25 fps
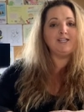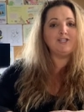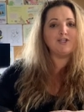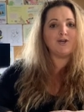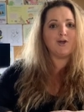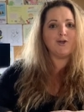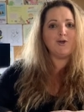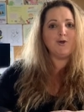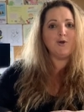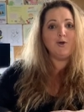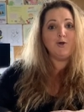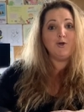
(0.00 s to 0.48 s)
I
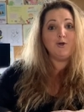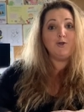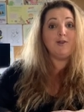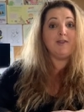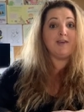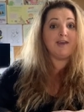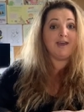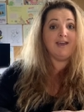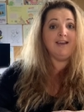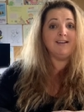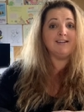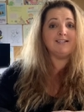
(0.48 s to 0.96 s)
heard
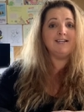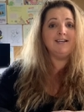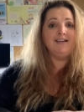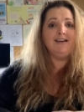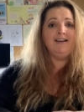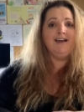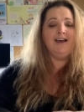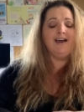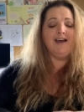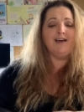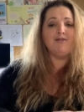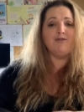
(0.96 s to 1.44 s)
that
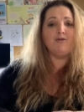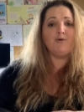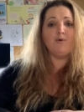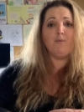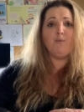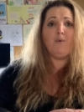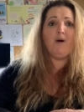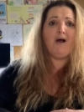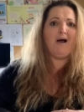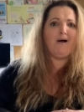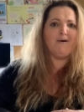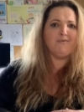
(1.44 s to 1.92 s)
and thought,
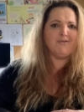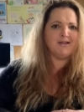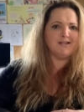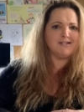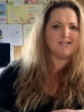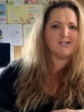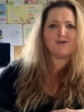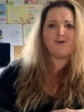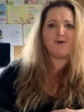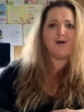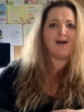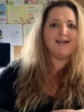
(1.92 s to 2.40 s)
wow, that's
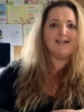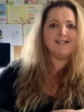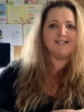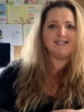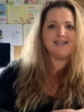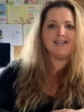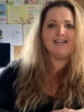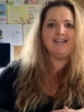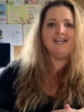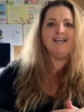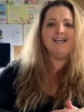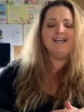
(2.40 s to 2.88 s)

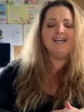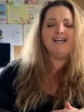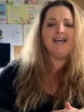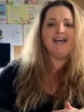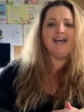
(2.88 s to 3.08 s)
crazy